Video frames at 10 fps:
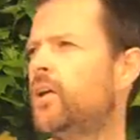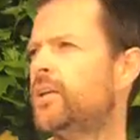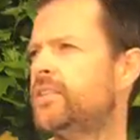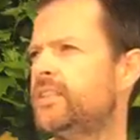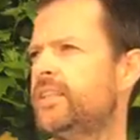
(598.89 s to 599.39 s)

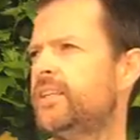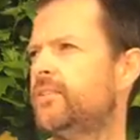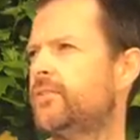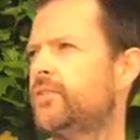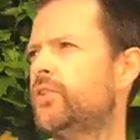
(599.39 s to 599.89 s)
seeing
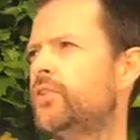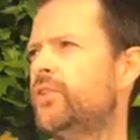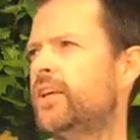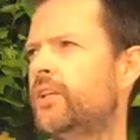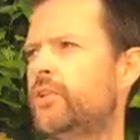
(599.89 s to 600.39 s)
through
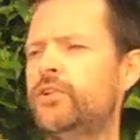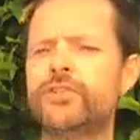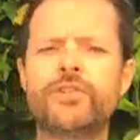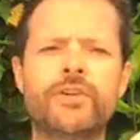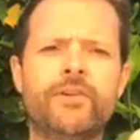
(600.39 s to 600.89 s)
the
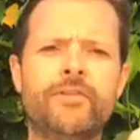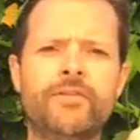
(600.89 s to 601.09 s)
illusion of